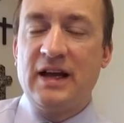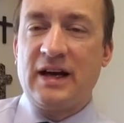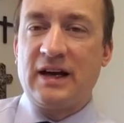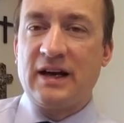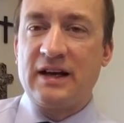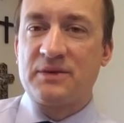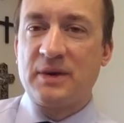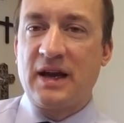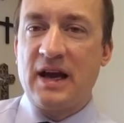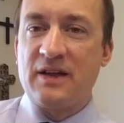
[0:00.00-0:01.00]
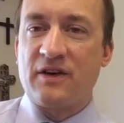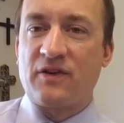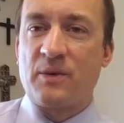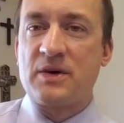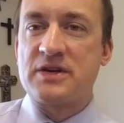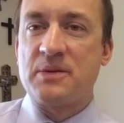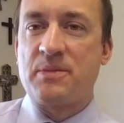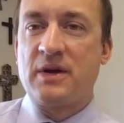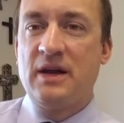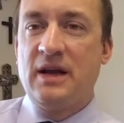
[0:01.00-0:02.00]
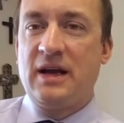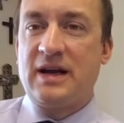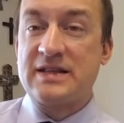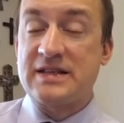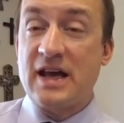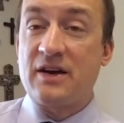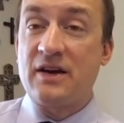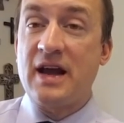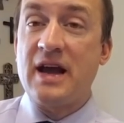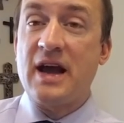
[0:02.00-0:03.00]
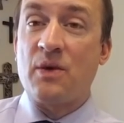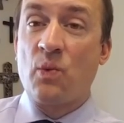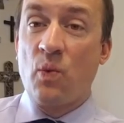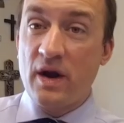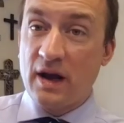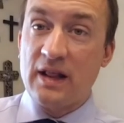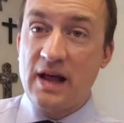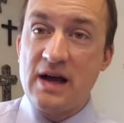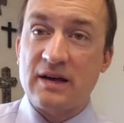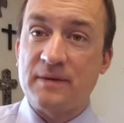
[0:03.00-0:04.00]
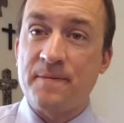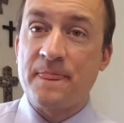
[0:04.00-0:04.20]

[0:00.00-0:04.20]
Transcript: uh, as we gather for worship, on Saturday at 1 o'clock